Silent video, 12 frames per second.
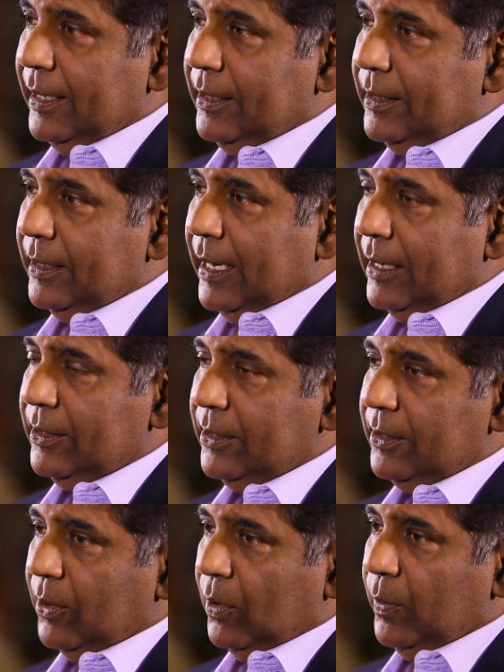it
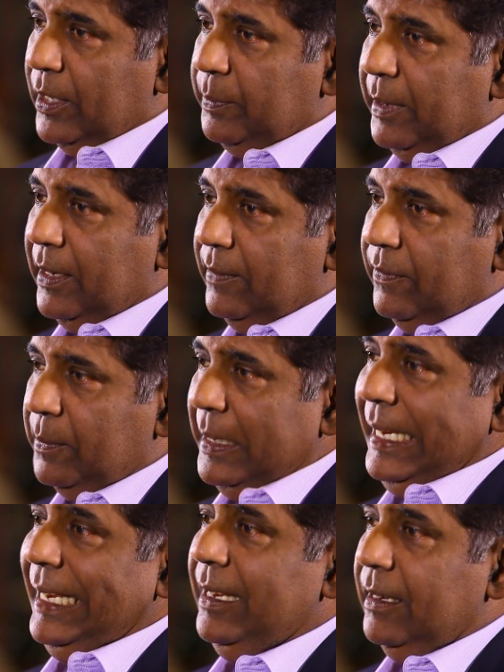has always been, for
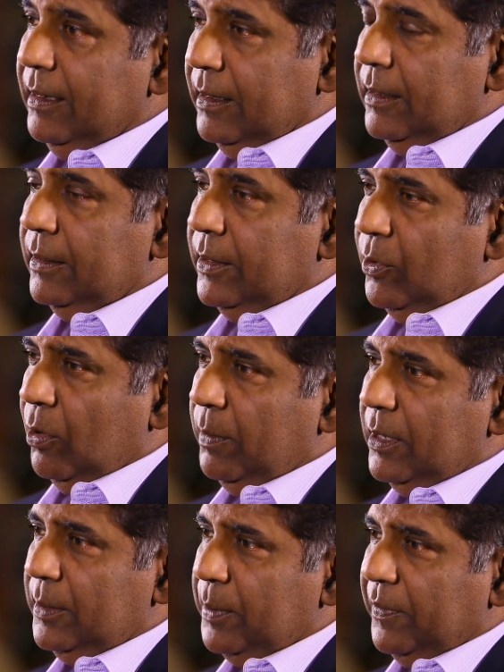me, the
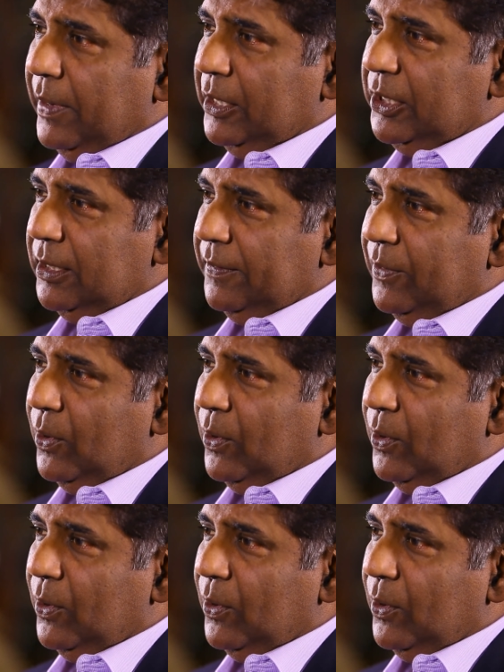noblest profession of